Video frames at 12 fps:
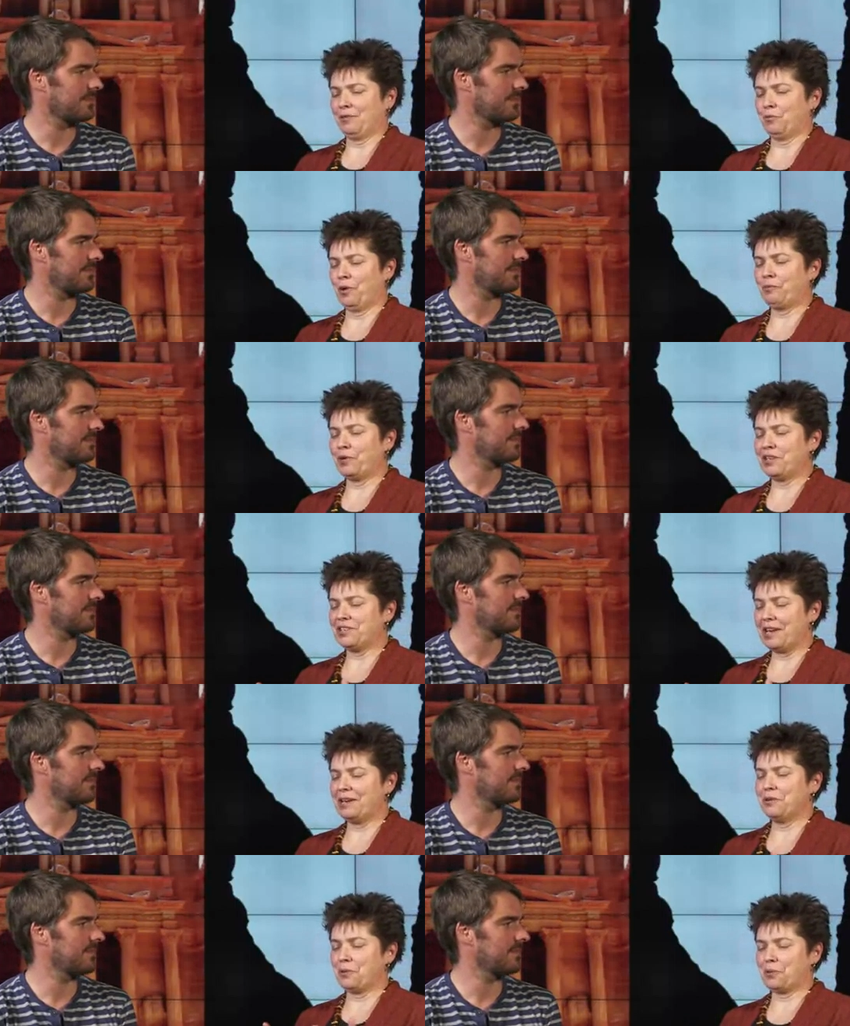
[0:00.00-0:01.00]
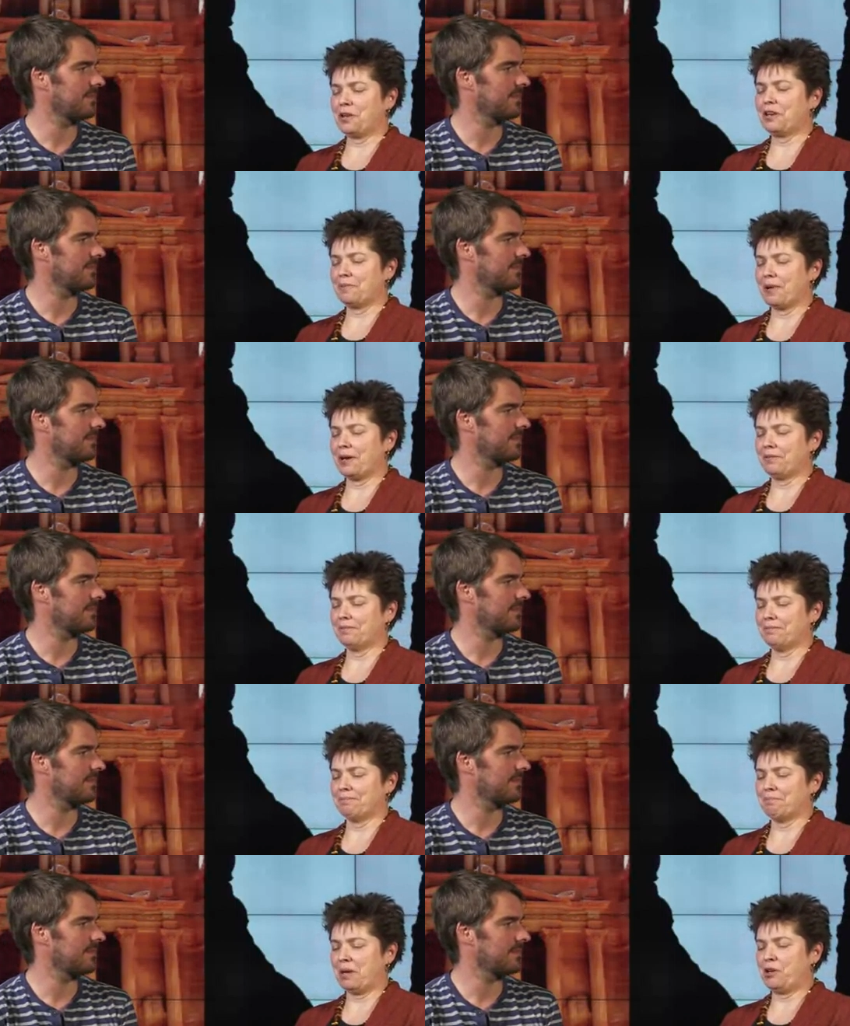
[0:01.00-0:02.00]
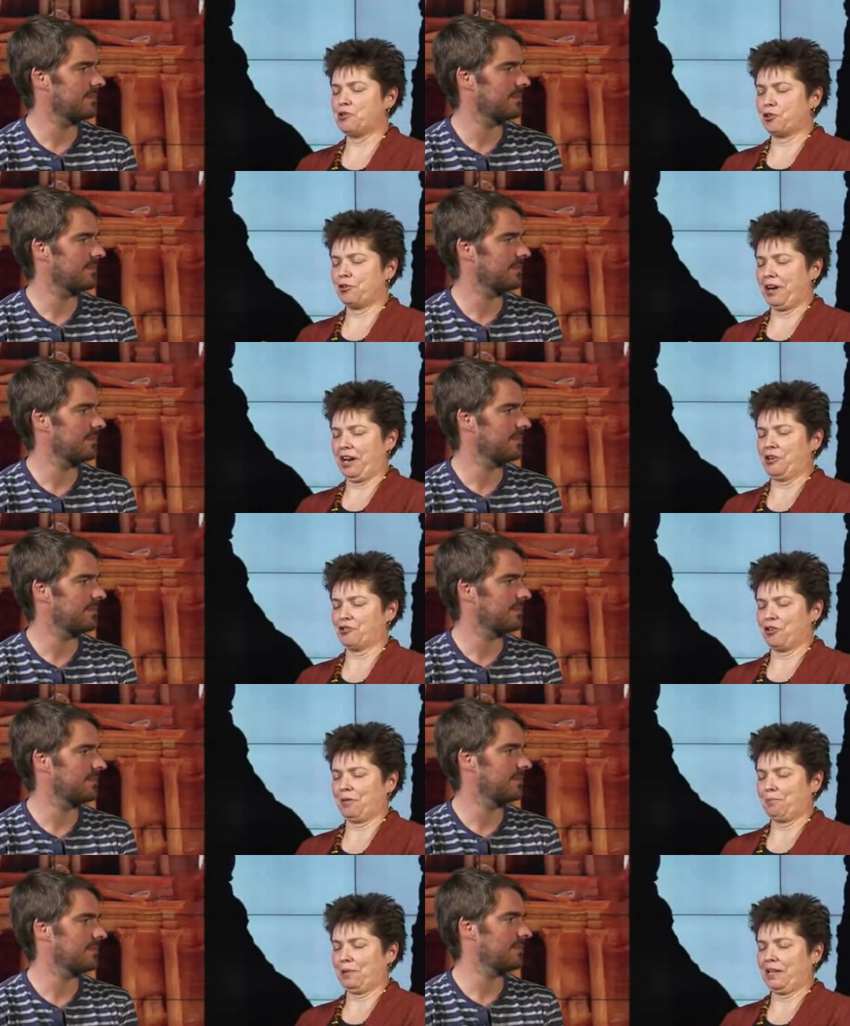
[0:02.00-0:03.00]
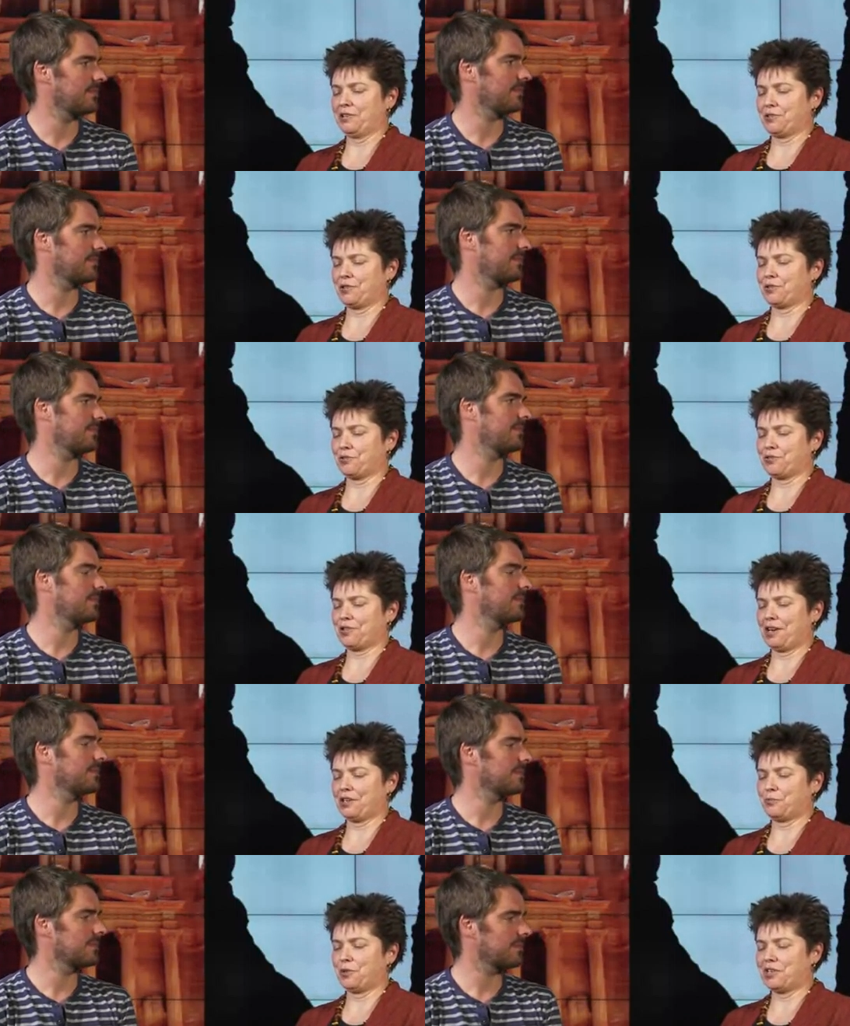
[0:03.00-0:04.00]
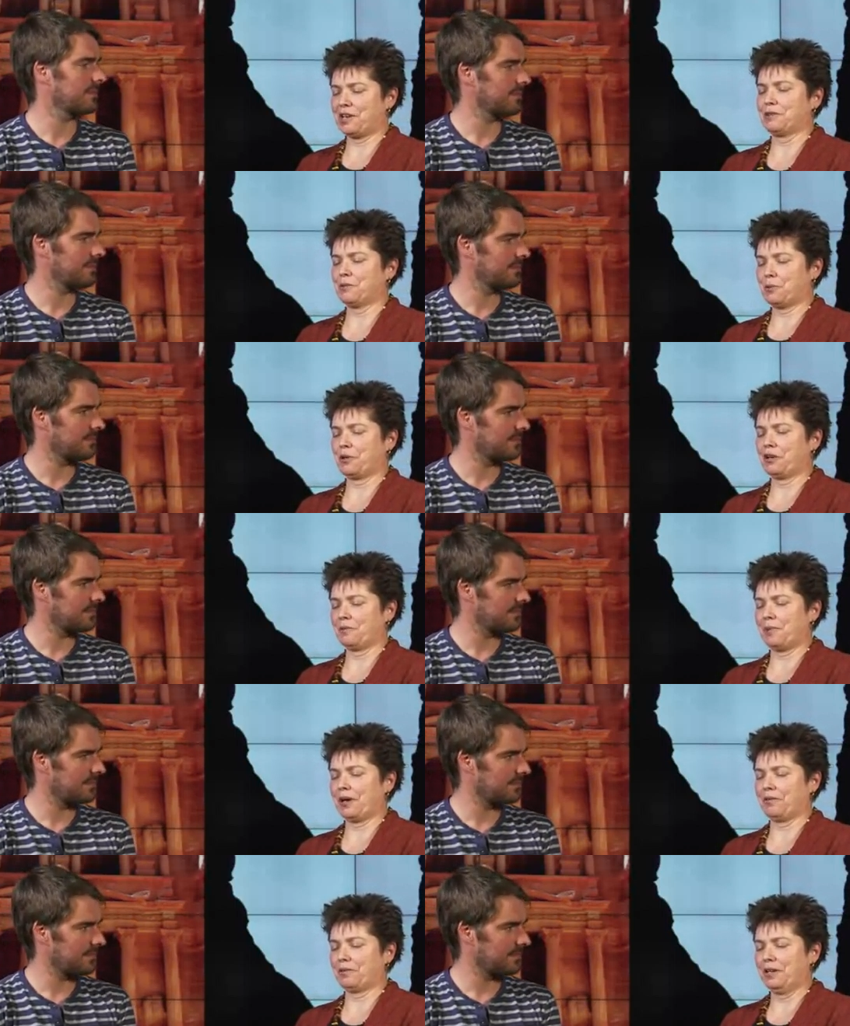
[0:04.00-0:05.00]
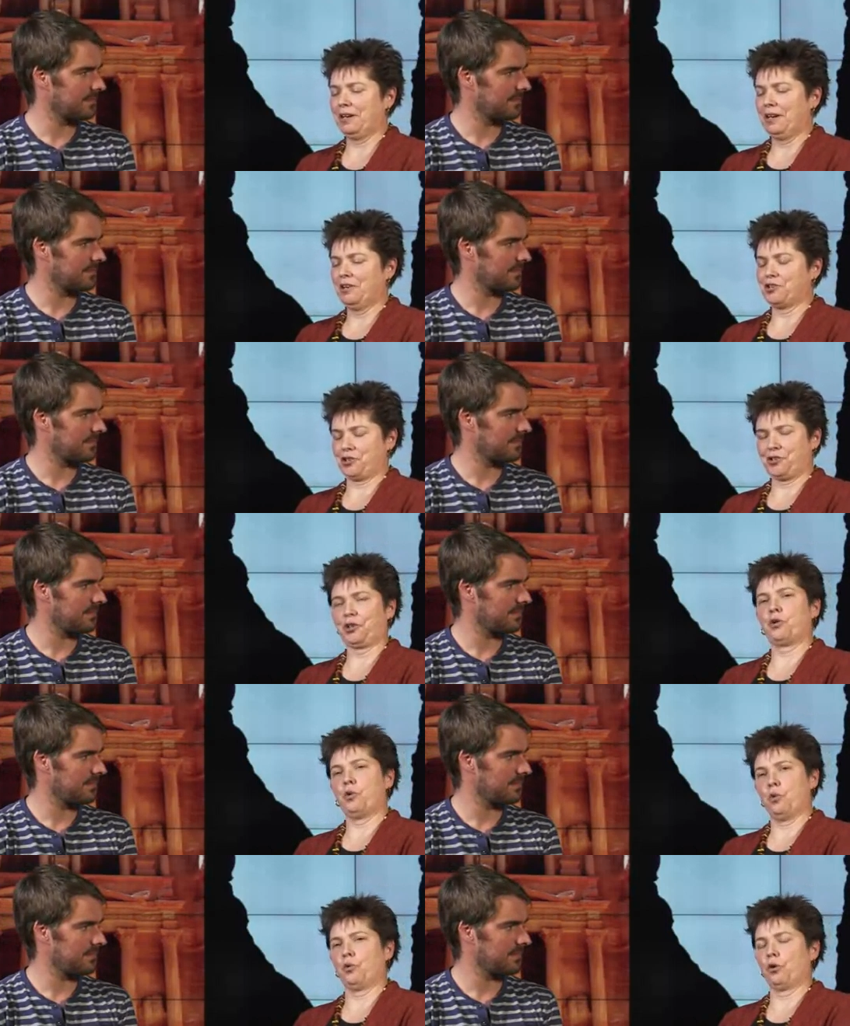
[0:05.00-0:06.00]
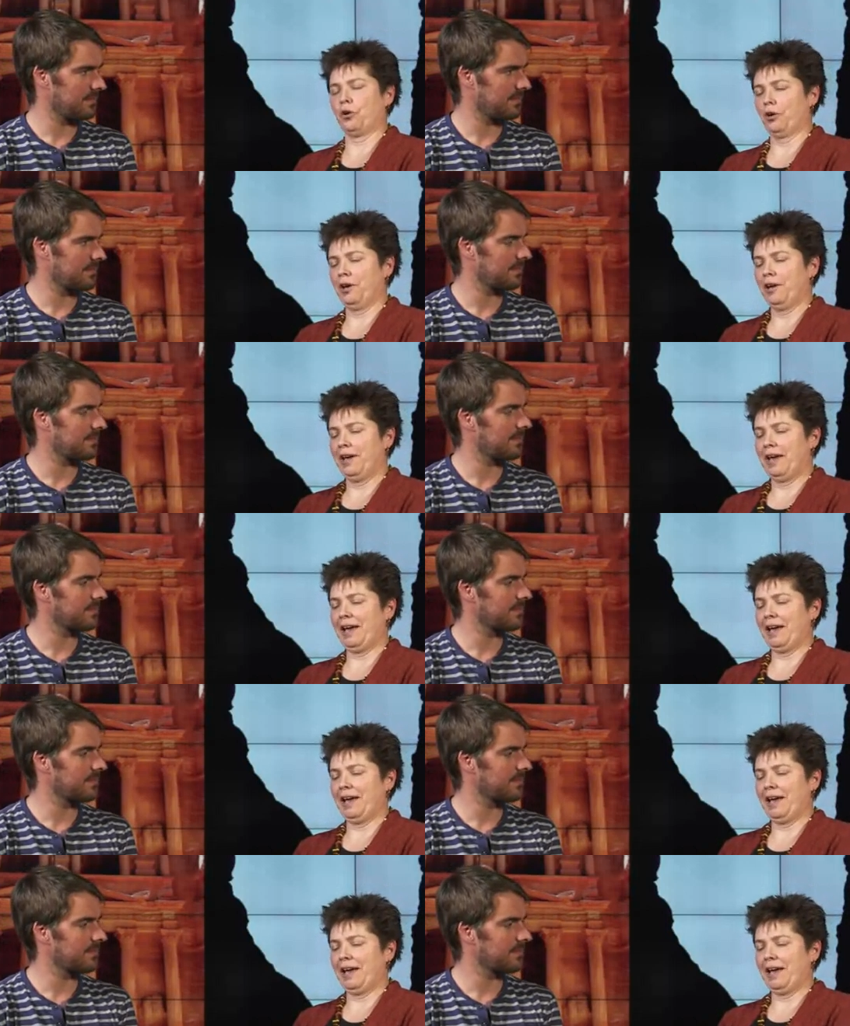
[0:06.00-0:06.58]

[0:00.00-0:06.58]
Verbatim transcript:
Speaker 1: when we tend to think about major ancient places or sites, we tend to think about just the core.